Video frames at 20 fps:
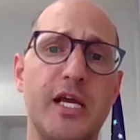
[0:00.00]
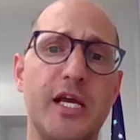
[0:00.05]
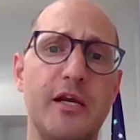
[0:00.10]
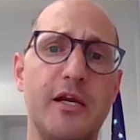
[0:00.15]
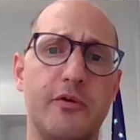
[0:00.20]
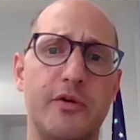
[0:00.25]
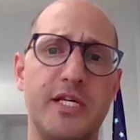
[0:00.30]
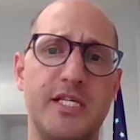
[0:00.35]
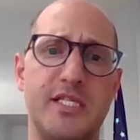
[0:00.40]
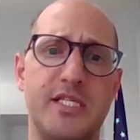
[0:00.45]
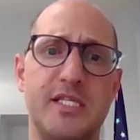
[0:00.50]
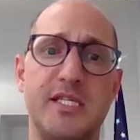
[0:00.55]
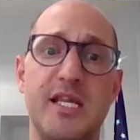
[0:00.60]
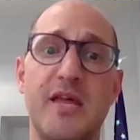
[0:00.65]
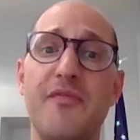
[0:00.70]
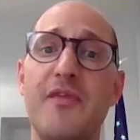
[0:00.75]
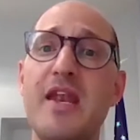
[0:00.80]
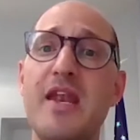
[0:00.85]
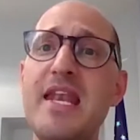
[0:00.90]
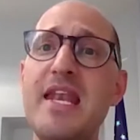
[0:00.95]
increases
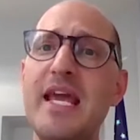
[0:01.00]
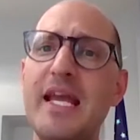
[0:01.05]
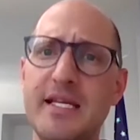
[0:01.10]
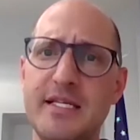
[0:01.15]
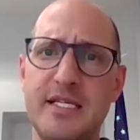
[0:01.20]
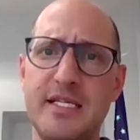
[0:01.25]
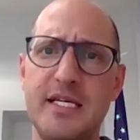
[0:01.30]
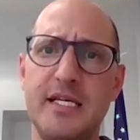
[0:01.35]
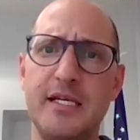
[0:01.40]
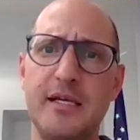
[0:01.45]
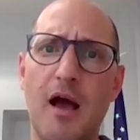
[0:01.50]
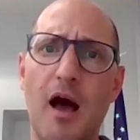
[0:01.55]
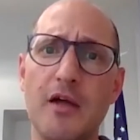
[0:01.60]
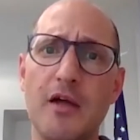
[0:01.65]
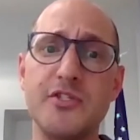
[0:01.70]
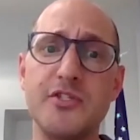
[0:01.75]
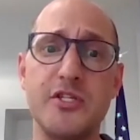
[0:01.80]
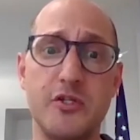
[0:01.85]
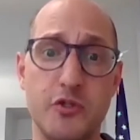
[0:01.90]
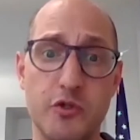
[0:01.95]
in the nicotine
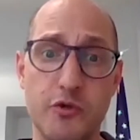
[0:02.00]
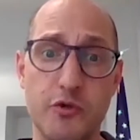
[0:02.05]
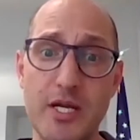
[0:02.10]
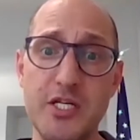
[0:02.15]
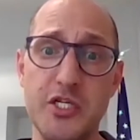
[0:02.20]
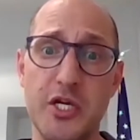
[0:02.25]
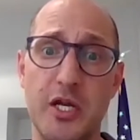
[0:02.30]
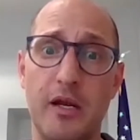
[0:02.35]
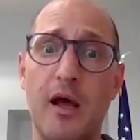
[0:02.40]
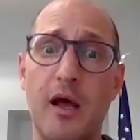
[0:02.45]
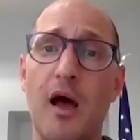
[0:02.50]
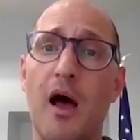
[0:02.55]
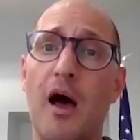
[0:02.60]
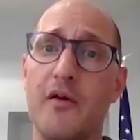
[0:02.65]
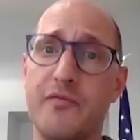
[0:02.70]
concentration